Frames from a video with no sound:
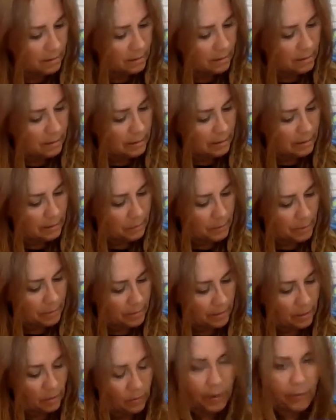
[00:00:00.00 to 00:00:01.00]
I
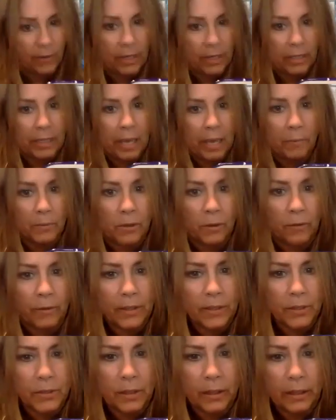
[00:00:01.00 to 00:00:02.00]
probably don't even need that one. So I
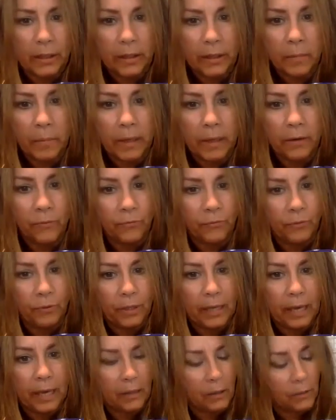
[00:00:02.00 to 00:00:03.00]
got this little bit of
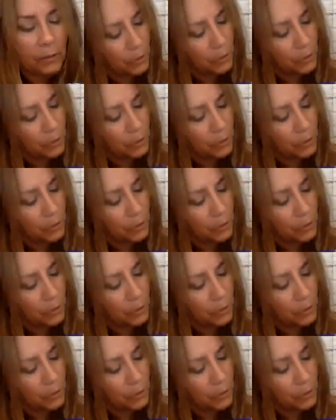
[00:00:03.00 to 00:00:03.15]
yellow.